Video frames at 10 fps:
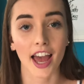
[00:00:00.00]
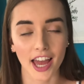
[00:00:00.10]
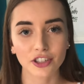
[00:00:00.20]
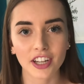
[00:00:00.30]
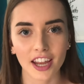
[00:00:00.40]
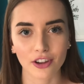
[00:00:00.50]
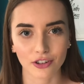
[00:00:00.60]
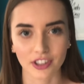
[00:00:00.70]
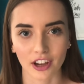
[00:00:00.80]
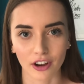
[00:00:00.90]
Educate
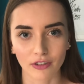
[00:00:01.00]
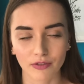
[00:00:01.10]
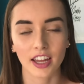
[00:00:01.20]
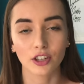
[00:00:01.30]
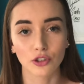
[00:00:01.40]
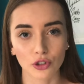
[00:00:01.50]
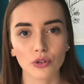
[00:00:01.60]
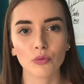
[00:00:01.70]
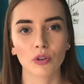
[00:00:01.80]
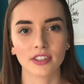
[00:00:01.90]
yourself and do
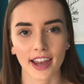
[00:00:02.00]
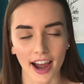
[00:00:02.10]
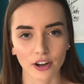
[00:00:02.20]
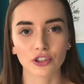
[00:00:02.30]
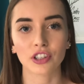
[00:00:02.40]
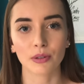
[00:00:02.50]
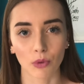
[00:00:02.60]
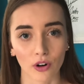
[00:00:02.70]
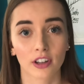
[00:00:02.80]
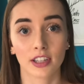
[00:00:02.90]
what's actually
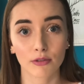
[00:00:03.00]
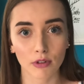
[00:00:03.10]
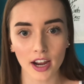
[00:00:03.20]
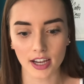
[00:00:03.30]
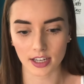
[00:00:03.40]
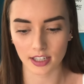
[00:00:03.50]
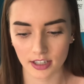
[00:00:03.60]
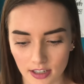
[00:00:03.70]
morally right.